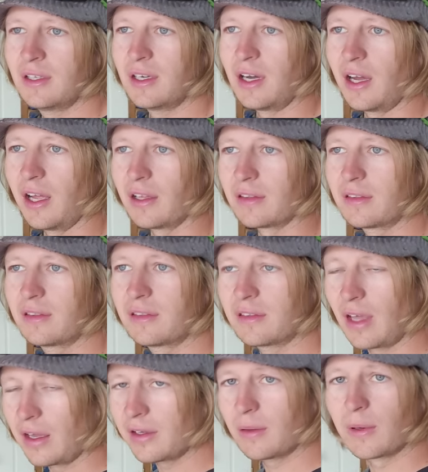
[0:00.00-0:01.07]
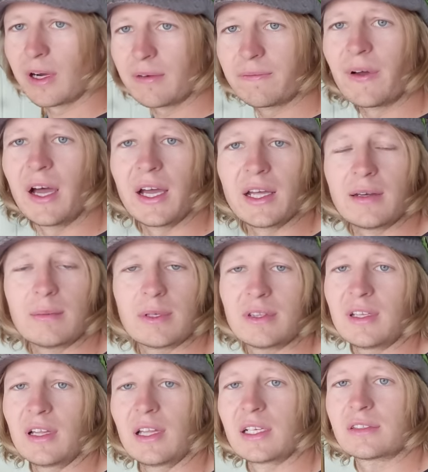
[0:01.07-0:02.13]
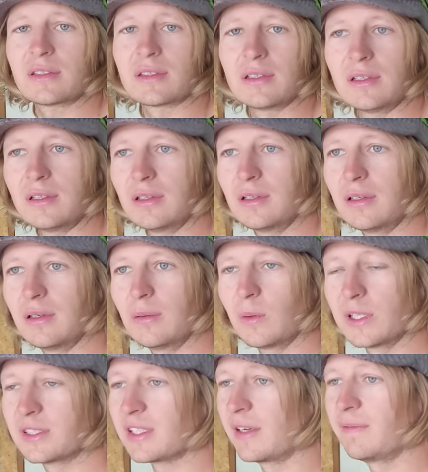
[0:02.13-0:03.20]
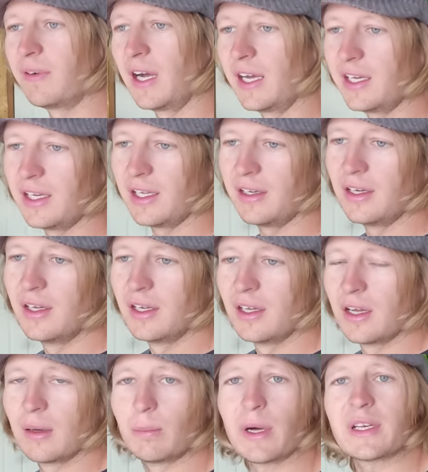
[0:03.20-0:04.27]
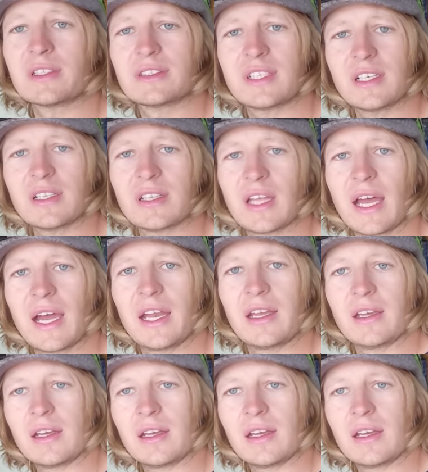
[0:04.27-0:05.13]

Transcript: I'll tell you what I find with the electrical once I find it, but until then,